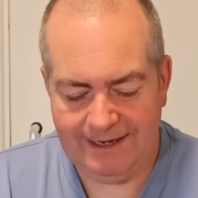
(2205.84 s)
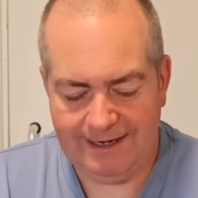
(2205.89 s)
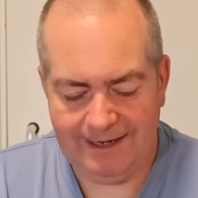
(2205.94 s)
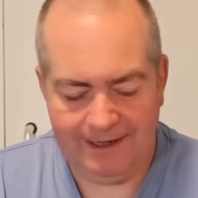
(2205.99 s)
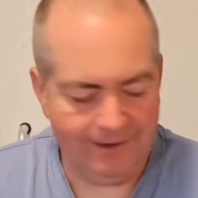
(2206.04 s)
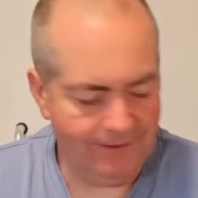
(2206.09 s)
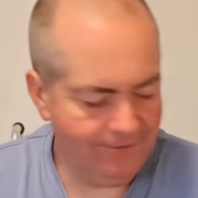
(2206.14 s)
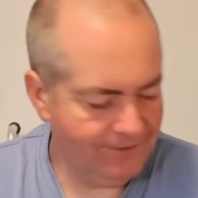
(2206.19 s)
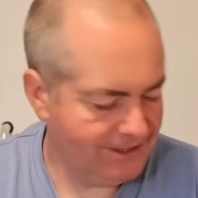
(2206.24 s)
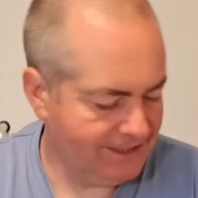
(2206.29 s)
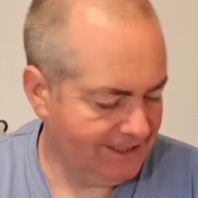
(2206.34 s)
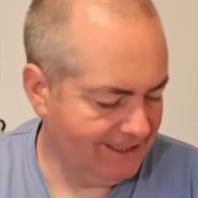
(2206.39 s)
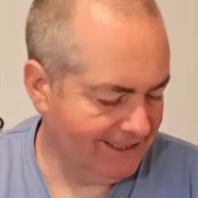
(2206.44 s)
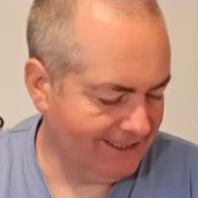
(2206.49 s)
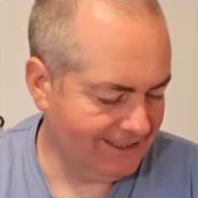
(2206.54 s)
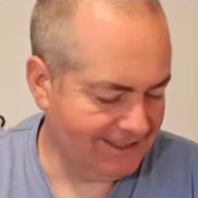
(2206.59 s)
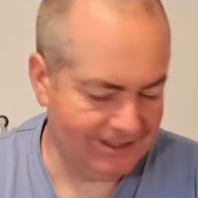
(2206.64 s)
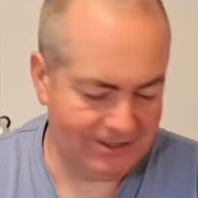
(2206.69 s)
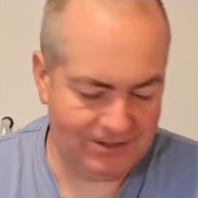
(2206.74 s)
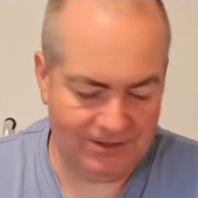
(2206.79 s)
Now, obviously,
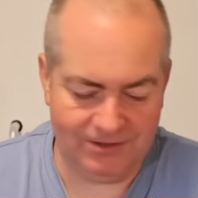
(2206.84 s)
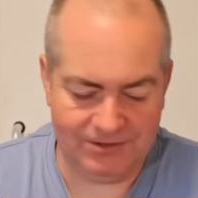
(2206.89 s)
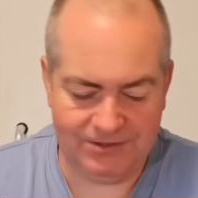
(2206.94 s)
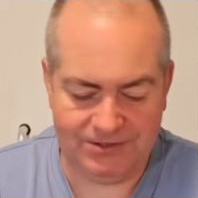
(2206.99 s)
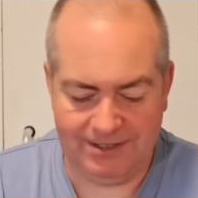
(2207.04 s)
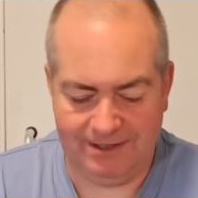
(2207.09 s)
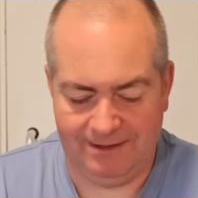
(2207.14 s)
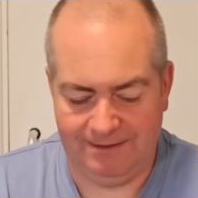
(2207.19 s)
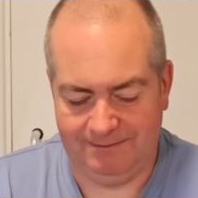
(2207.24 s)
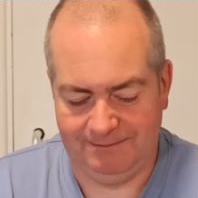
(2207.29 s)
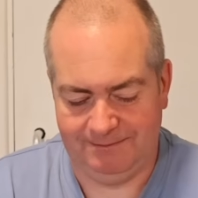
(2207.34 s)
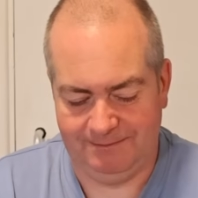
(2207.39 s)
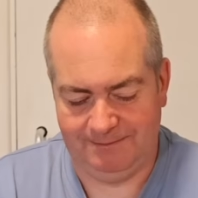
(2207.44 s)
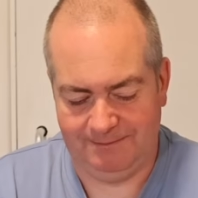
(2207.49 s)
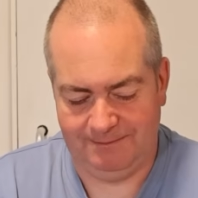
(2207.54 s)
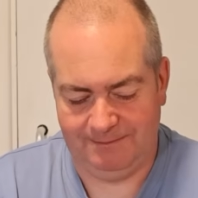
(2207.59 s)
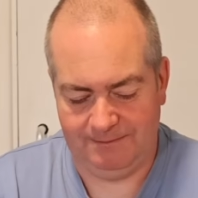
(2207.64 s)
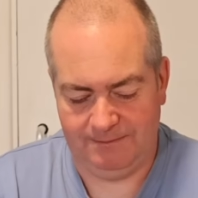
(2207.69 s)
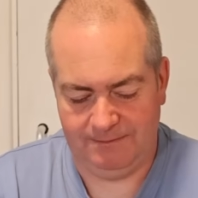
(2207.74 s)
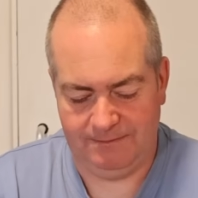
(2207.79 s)
this has got some
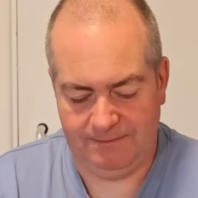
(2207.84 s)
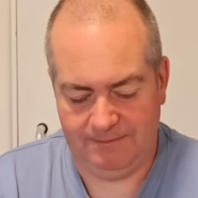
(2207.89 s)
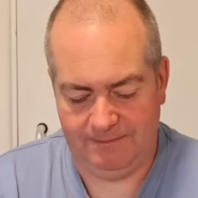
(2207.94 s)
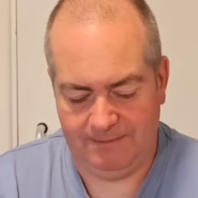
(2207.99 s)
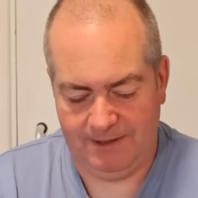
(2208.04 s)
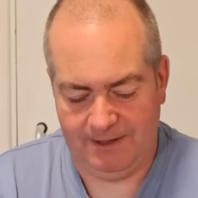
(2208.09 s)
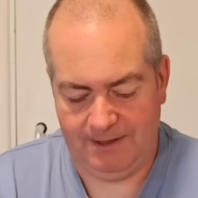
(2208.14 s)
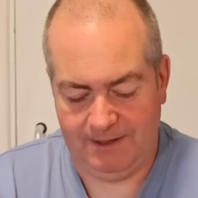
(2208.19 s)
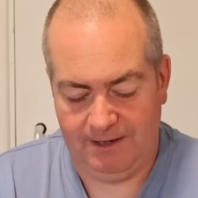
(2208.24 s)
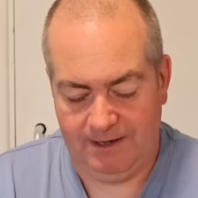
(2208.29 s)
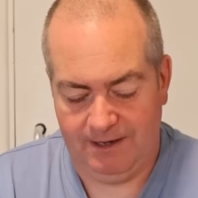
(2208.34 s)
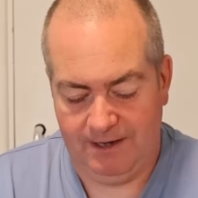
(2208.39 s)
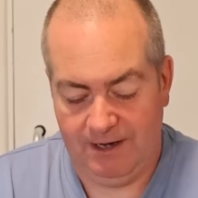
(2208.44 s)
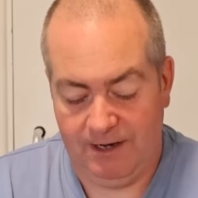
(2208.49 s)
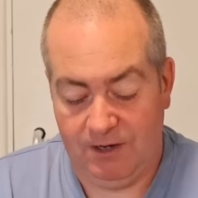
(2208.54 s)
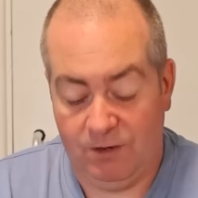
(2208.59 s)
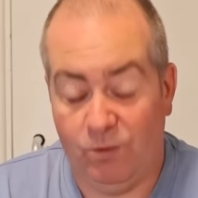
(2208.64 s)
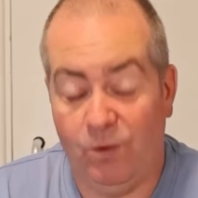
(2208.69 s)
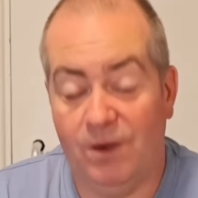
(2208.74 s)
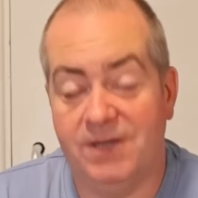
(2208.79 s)

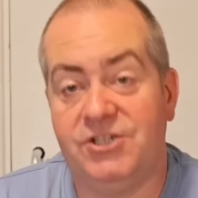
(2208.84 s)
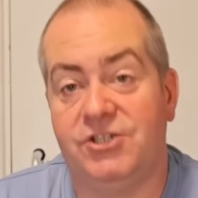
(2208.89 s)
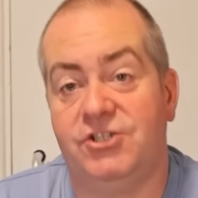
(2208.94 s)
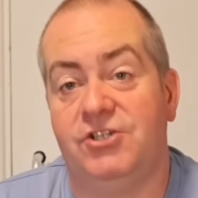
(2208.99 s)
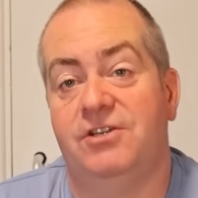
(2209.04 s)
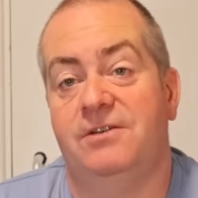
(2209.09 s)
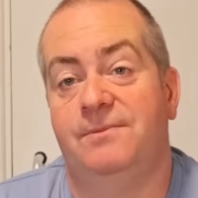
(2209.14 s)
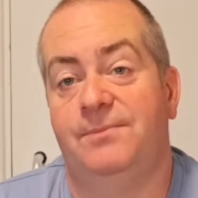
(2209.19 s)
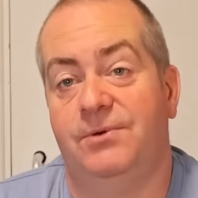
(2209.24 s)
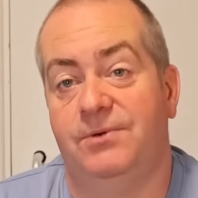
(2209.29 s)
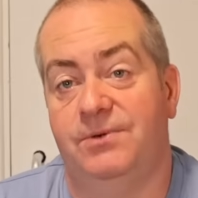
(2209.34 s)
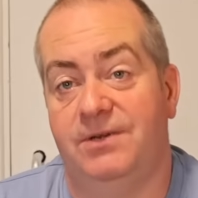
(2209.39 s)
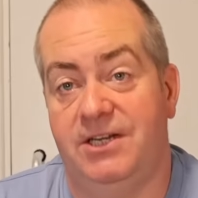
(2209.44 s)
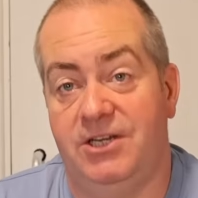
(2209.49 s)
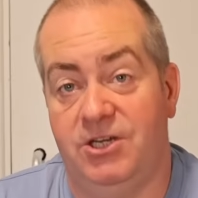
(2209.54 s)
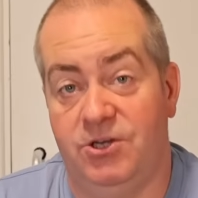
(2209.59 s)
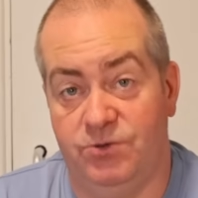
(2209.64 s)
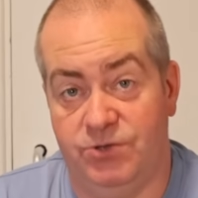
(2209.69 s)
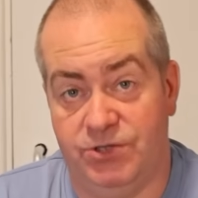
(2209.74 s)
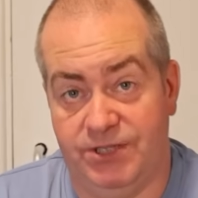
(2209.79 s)
questionable
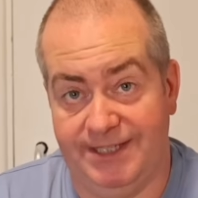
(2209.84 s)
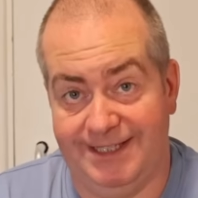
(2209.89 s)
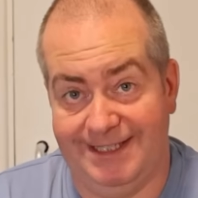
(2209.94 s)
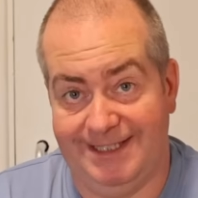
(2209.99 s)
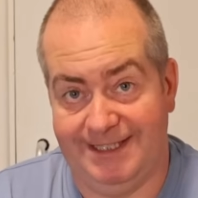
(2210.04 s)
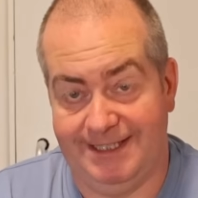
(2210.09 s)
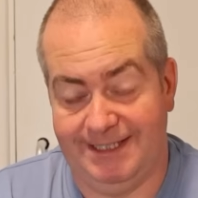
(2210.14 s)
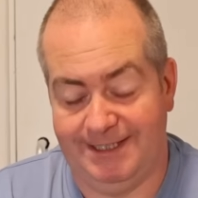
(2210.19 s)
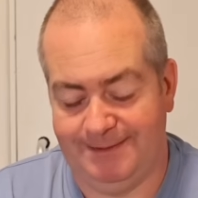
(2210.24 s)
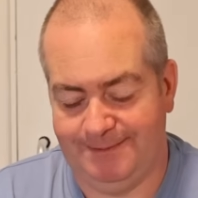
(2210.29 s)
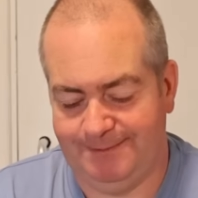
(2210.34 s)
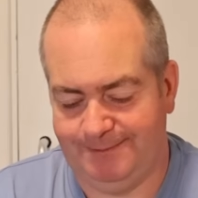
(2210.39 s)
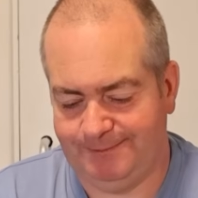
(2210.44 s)
uses.